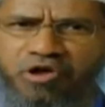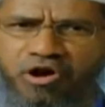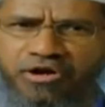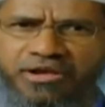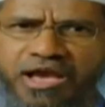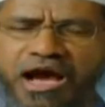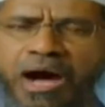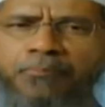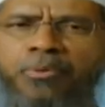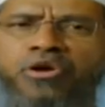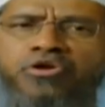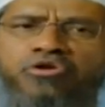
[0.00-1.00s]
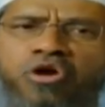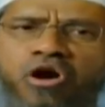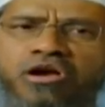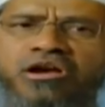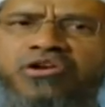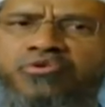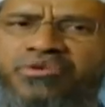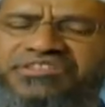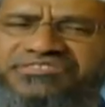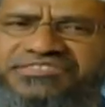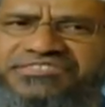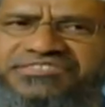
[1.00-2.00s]
sword upon conquered
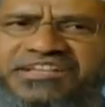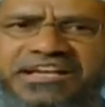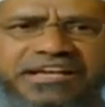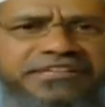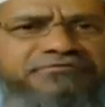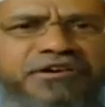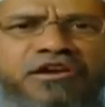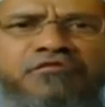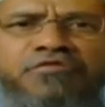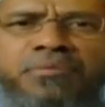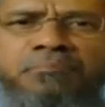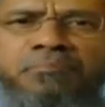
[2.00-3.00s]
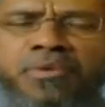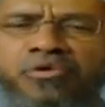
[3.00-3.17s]
races is one of the